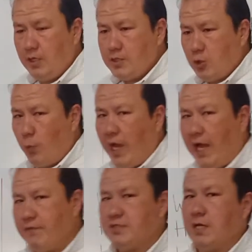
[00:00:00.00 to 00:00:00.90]
So we
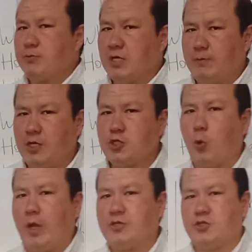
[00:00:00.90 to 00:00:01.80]
have some WH
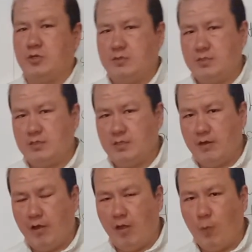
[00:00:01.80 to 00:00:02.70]
questions
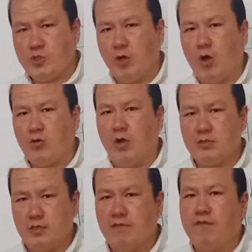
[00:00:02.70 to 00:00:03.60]
which are
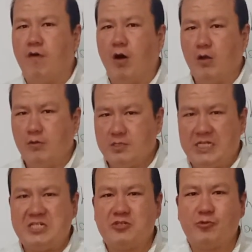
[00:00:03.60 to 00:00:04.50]
not
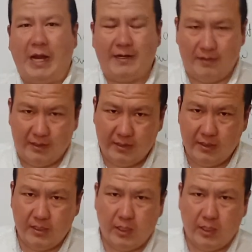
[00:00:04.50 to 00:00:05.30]
followed directly